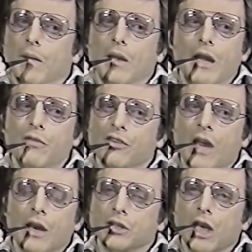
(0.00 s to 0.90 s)
Life is
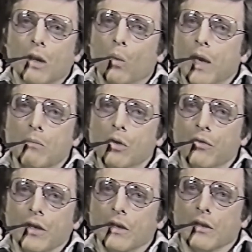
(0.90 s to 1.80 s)
not a John Wayne
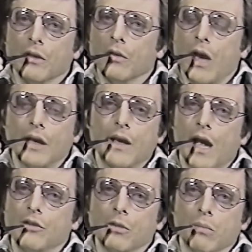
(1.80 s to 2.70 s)
movie. There are not
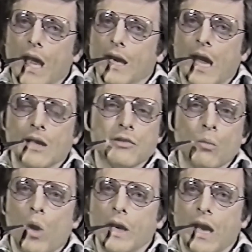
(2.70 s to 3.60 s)
guys in black hats
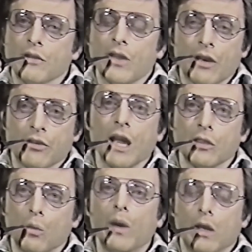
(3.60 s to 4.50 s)
and white hats. That is
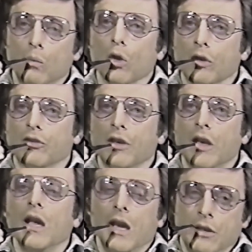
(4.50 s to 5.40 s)
not the way it works.
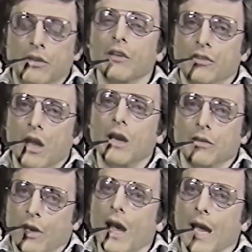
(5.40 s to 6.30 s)
It does take
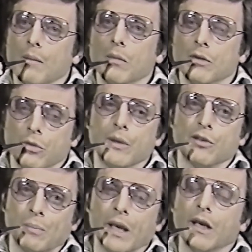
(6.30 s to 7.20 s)
time to
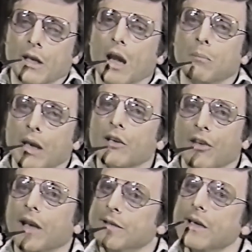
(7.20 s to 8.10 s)
explain a complex
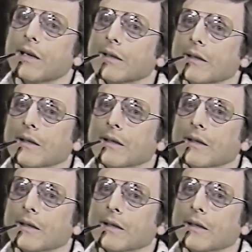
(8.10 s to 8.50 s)
idea.